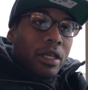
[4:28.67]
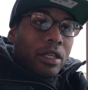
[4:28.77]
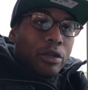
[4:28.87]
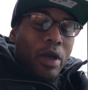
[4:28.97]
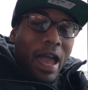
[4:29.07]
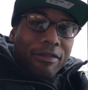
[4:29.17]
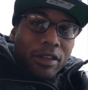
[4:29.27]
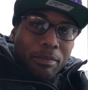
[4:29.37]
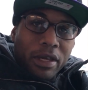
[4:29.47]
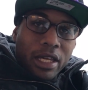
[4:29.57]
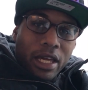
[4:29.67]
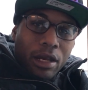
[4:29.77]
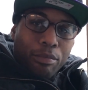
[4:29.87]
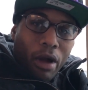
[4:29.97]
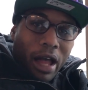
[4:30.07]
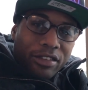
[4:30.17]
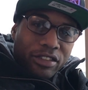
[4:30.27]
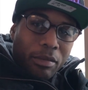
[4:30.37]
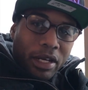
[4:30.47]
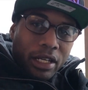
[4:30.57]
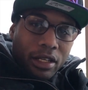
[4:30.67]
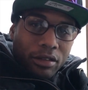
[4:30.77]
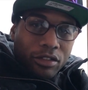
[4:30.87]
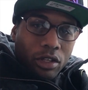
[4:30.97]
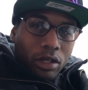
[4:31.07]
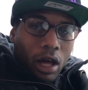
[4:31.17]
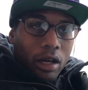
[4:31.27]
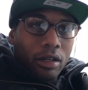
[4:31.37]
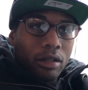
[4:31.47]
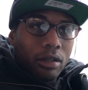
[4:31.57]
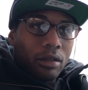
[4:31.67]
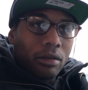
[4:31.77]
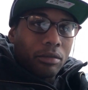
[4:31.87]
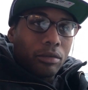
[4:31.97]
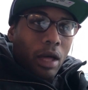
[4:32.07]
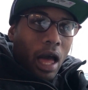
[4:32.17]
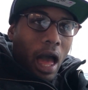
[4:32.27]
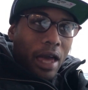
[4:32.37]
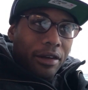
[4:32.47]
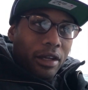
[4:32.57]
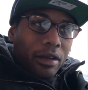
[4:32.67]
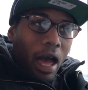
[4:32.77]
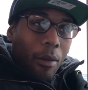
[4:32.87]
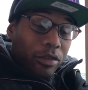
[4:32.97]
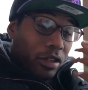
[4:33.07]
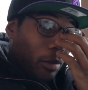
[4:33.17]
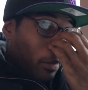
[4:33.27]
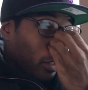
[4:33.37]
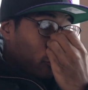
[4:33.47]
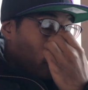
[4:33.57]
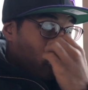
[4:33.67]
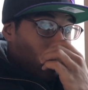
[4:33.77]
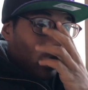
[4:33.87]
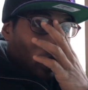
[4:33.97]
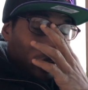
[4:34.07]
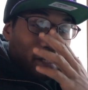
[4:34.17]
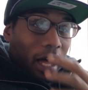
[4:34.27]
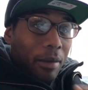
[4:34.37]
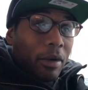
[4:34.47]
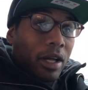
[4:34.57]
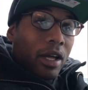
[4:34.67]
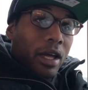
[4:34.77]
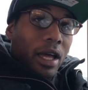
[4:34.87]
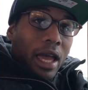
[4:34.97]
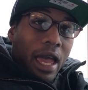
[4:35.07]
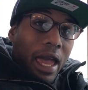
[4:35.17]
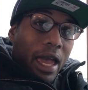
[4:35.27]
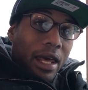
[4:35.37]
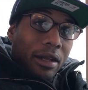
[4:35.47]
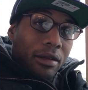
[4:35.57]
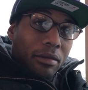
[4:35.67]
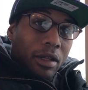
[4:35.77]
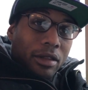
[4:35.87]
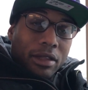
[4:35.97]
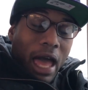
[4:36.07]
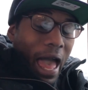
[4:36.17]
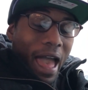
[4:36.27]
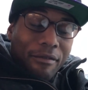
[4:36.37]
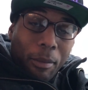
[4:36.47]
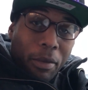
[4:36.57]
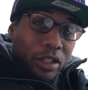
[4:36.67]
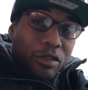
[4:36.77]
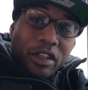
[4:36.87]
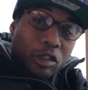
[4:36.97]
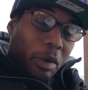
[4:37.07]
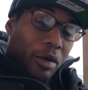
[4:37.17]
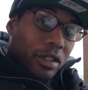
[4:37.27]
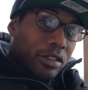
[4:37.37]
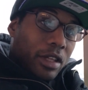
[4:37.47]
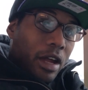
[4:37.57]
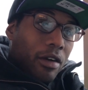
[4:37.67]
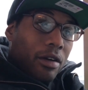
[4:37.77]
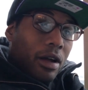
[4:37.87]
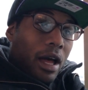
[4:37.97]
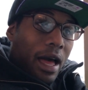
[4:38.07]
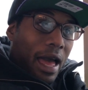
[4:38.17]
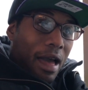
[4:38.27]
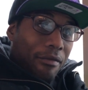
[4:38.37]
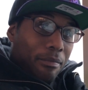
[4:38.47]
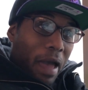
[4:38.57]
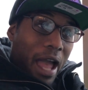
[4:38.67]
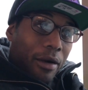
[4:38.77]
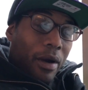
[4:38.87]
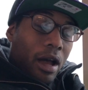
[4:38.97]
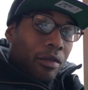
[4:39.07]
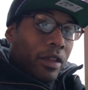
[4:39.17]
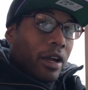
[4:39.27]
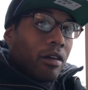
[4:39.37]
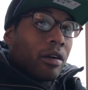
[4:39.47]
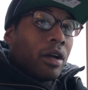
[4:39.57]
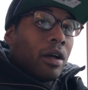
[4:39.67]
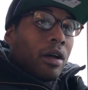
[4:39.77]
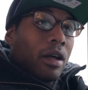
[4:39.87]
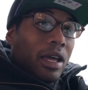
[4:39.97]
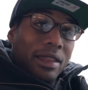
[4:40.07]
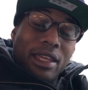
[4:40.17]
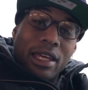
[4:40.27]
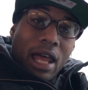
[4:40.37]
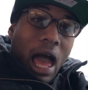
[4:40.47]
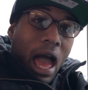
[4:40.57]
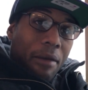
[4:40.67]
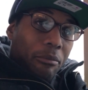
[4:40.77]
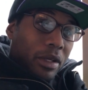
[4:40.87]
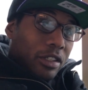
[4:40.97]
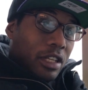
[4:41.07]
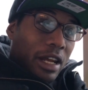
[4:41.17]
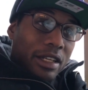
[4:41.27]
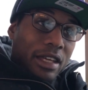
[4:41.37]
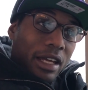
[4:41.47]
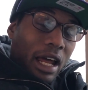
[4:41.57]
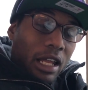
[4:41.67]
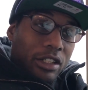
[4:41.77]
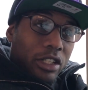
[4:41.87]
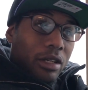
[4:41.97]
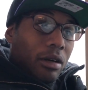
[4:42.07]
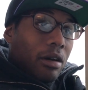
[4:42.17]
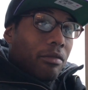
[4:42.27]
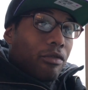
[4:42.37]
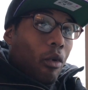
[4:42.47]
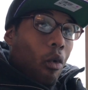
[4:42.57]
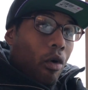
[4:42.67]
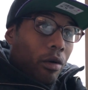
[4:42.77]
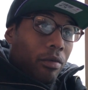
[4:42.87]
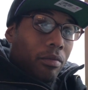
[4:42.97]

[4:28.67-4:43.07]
you have to be in proximity to luck. I was in the military for a long time, and I have a bunch of experience there. I have background there. And then I've been studying technology for